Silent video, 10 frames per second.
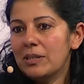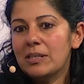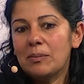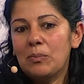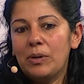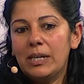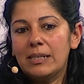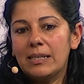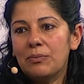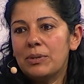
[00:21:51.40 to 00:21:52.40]
some ways
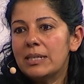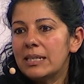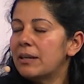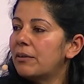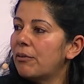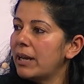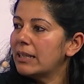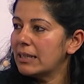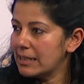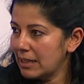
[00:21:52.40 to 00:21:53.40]
that we see a great
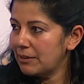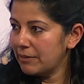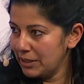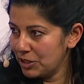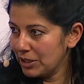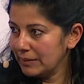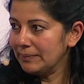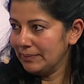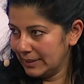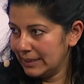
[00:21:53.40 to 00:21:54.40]
acceleration,
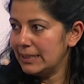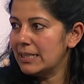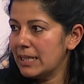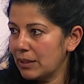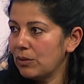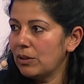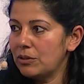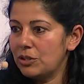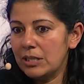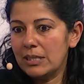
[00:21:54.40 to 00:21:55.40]
that these
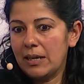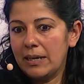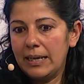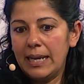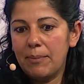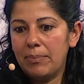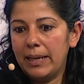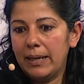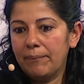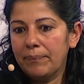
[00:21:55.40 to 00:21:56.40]
technologies are
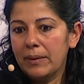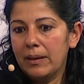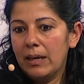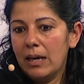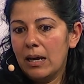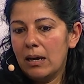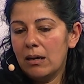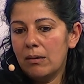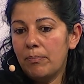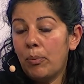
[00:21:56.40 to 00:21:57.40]
enabling
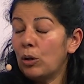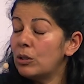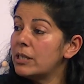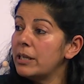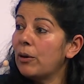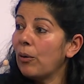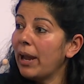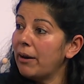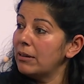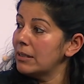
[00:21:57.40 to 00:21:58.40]
policy
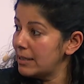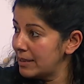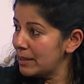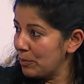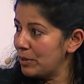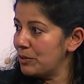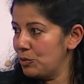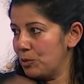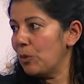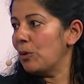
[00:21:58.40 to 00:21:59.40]
coherence in some ways. You
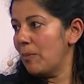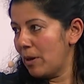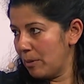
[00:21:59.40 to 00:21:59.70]
spoke about a